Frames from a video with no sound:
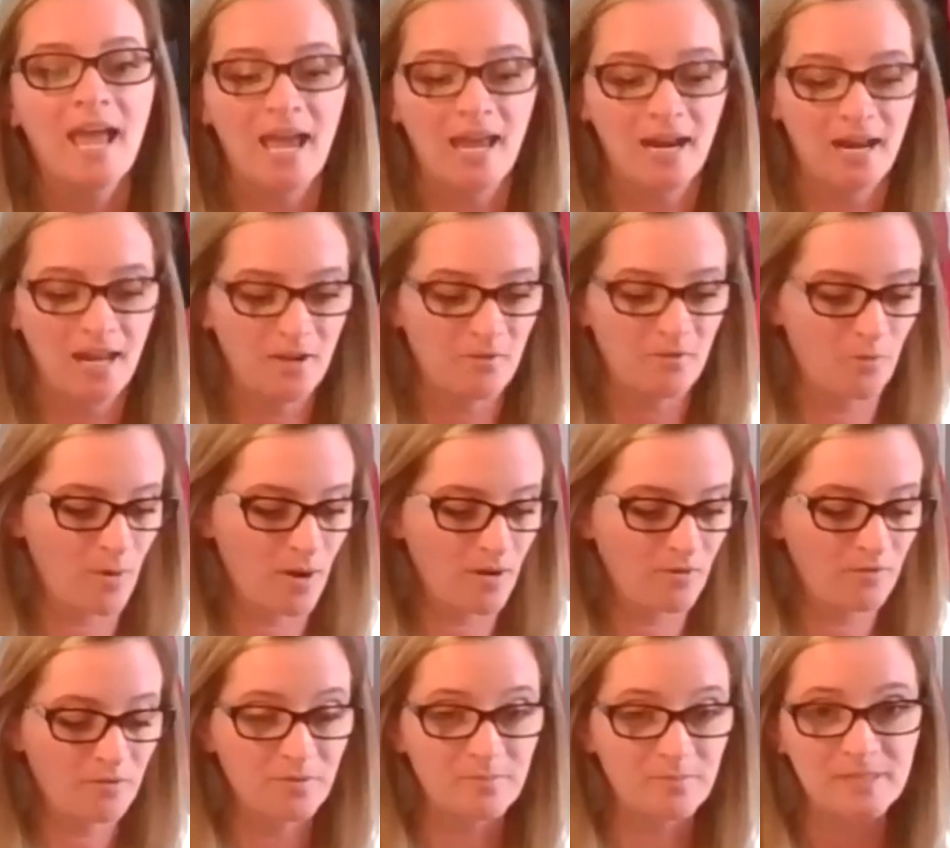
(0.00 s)
And I
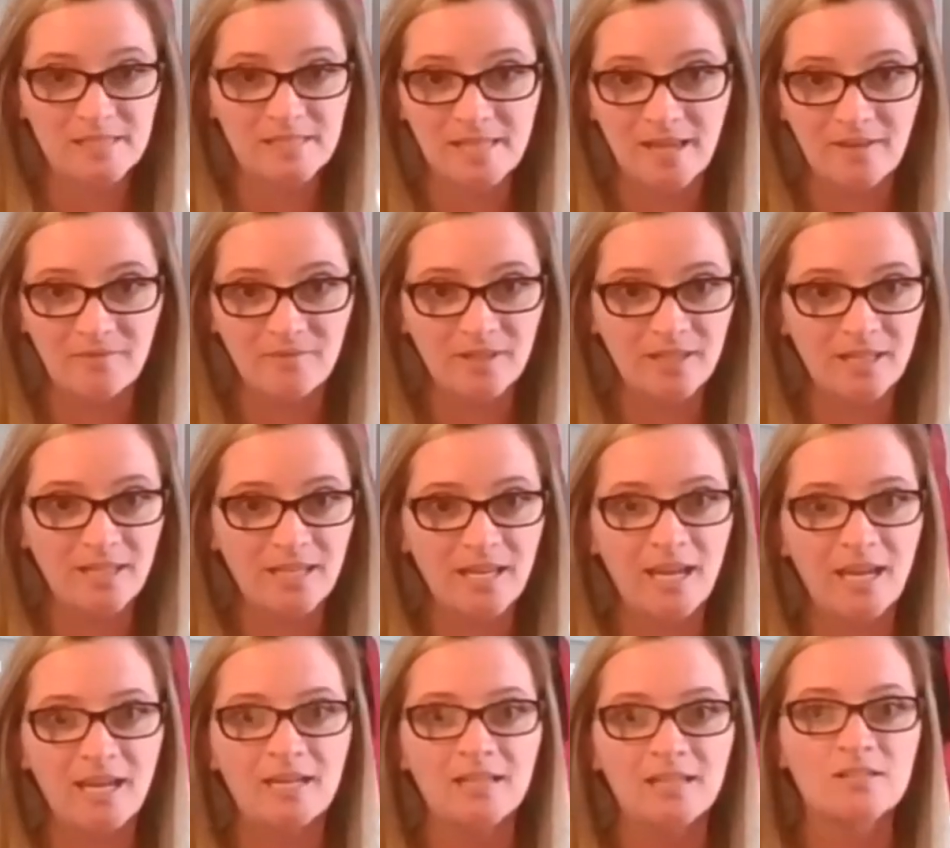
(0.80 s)
went from
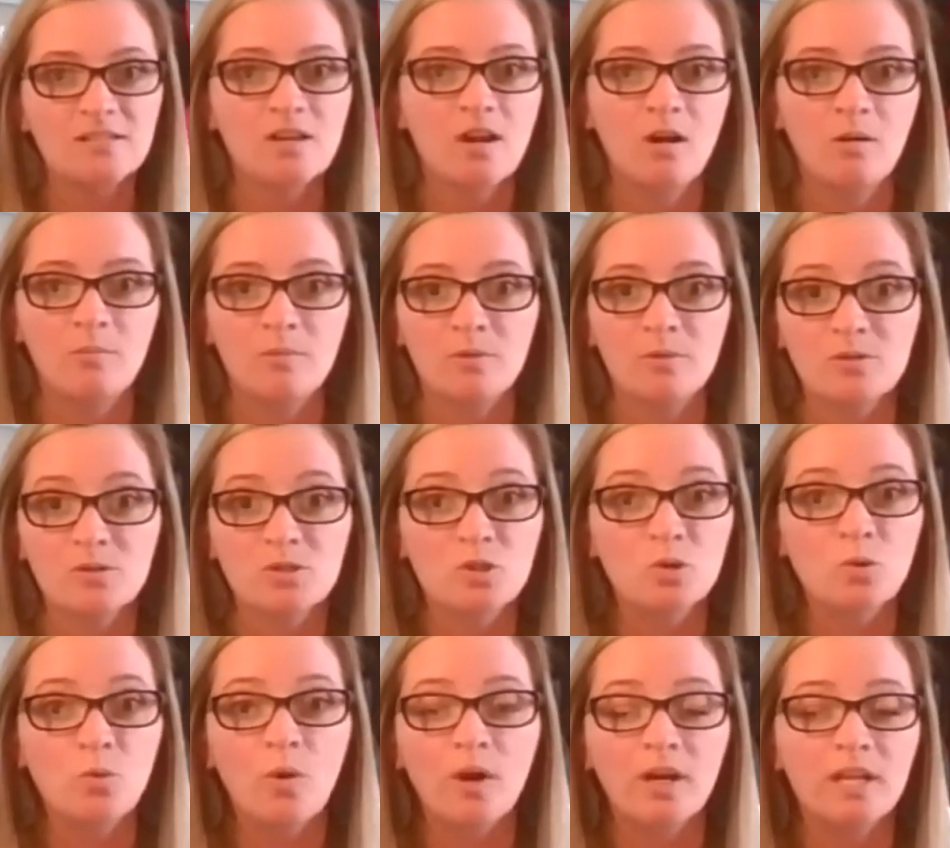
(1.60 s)
78 to
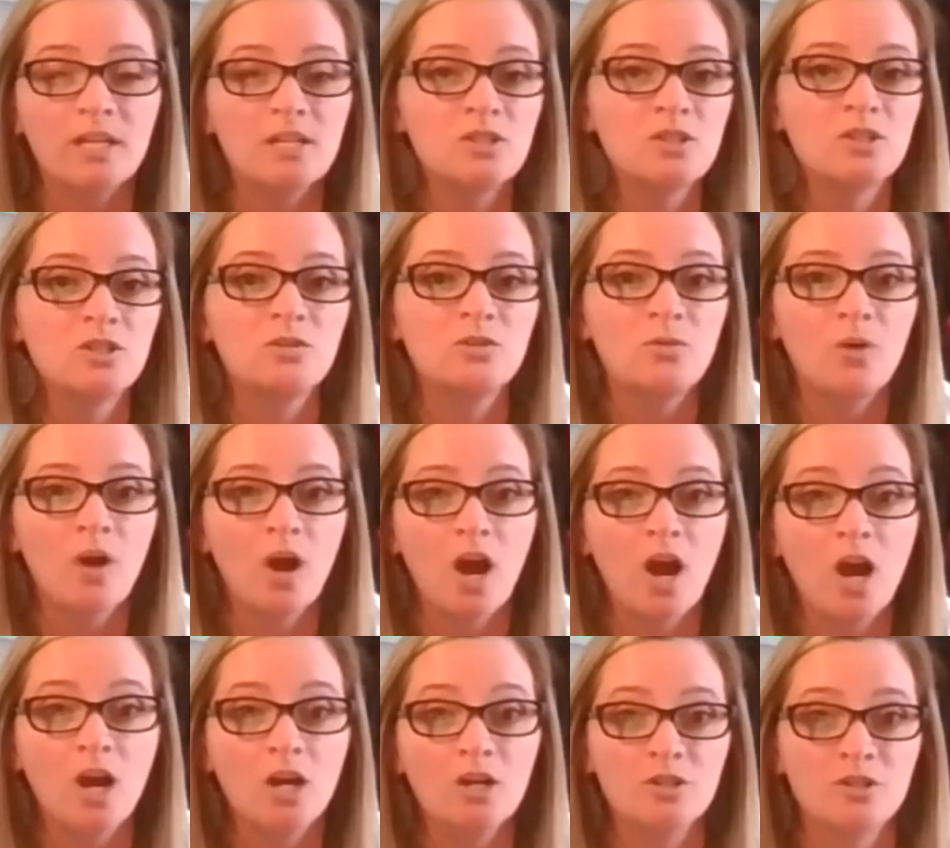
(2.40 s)
almost
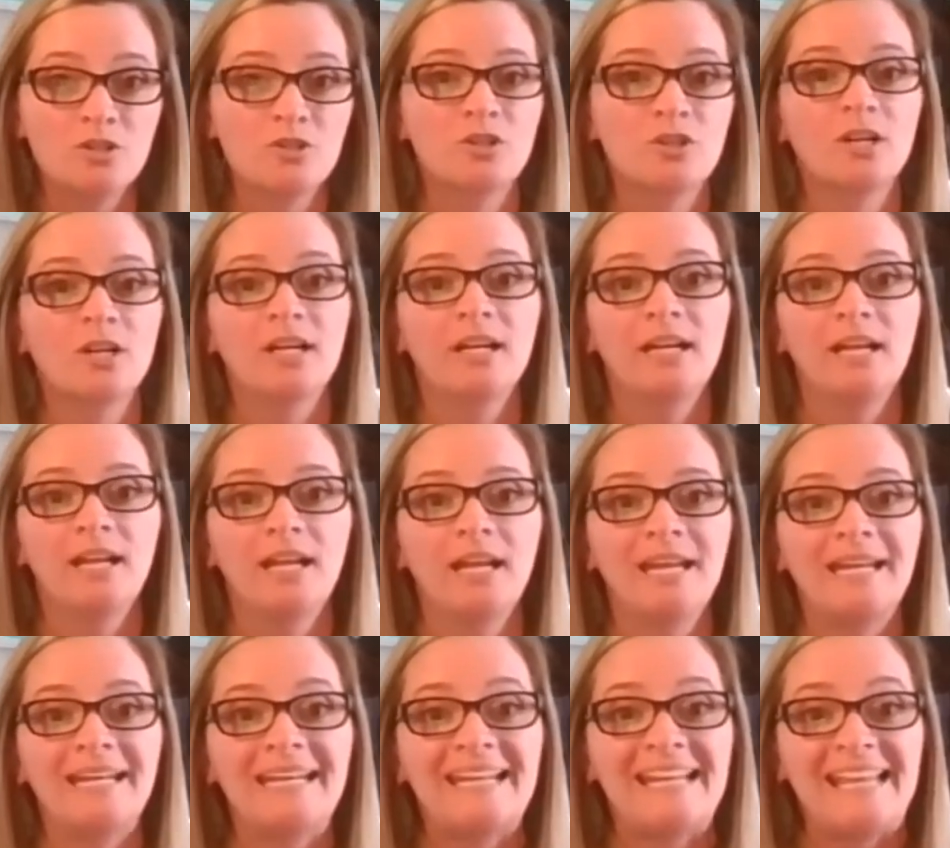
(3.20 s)
2,200
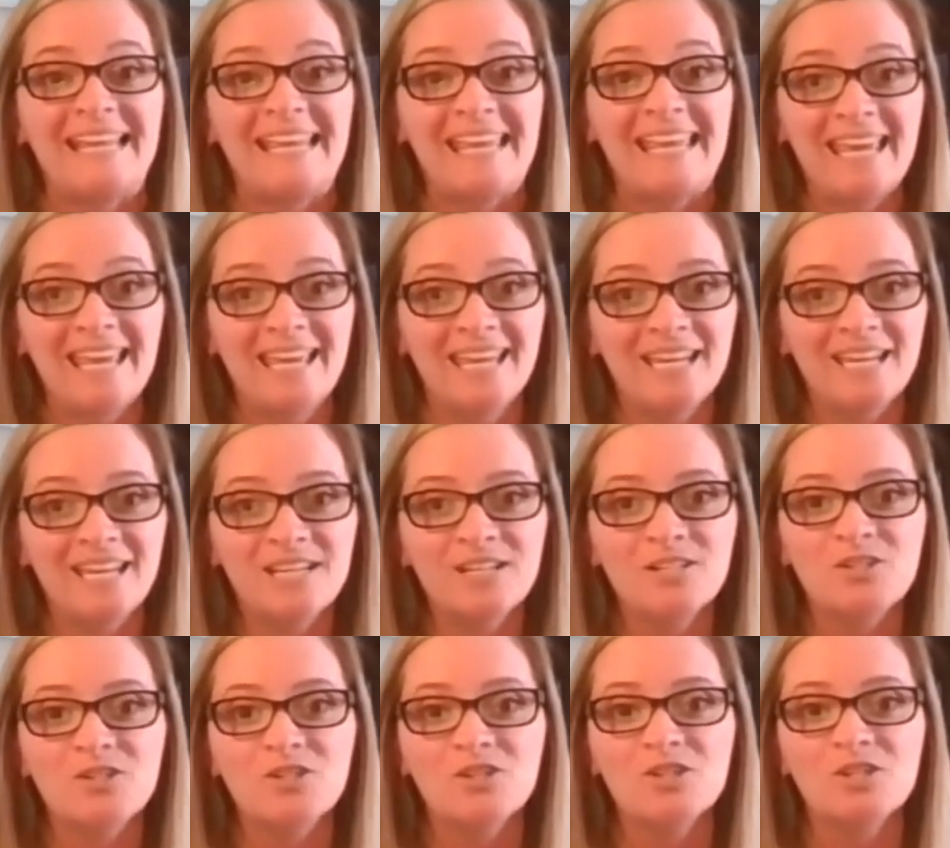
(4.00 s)

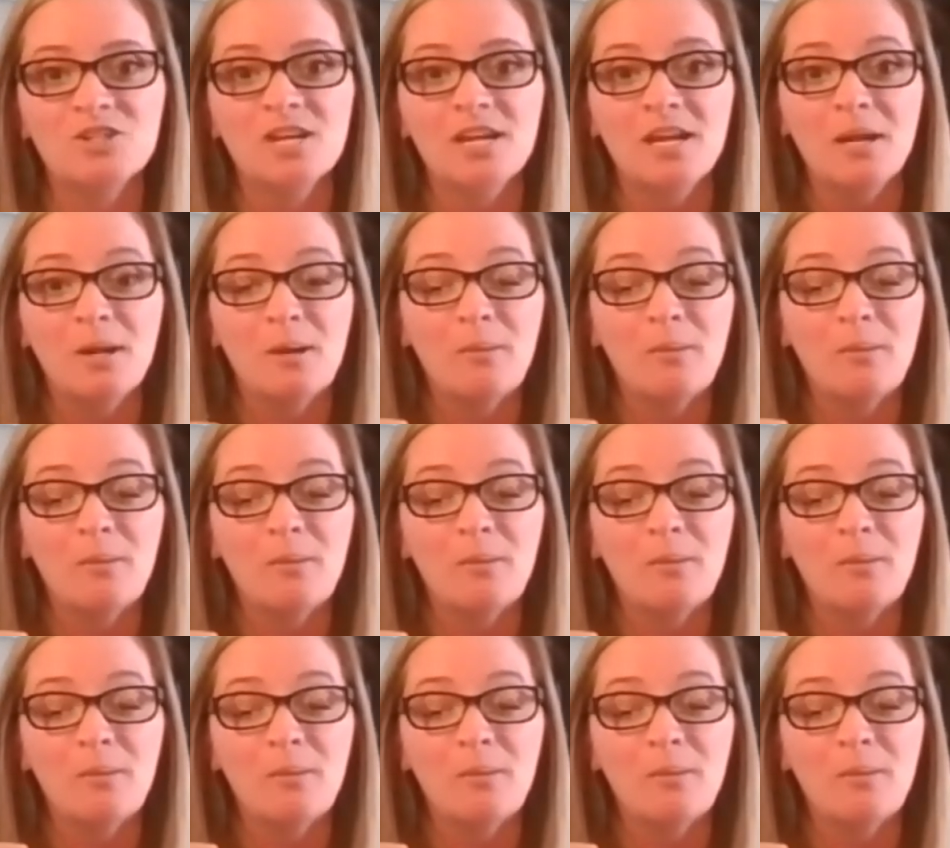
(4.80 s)
engaged